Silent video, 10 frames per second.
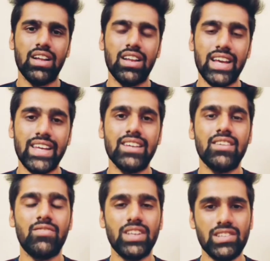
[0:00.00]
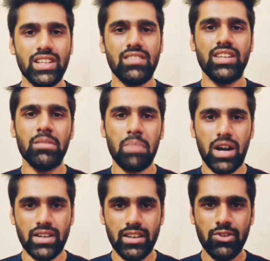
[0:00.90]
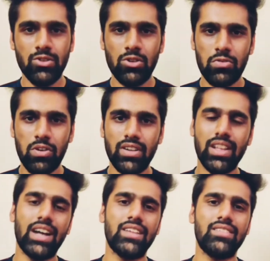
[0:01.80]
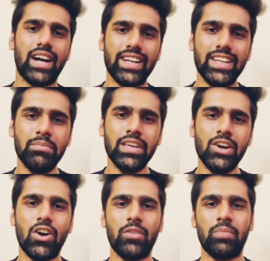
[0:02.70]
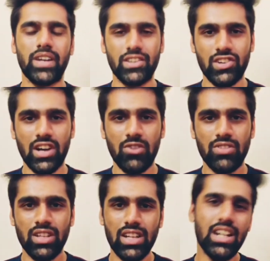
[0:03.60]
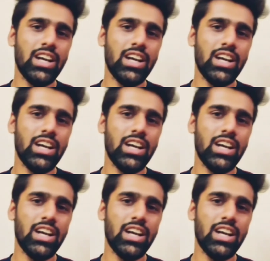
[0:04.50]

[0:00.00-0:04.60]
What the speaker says: like which testing partner to go for, that is IDP or British Council,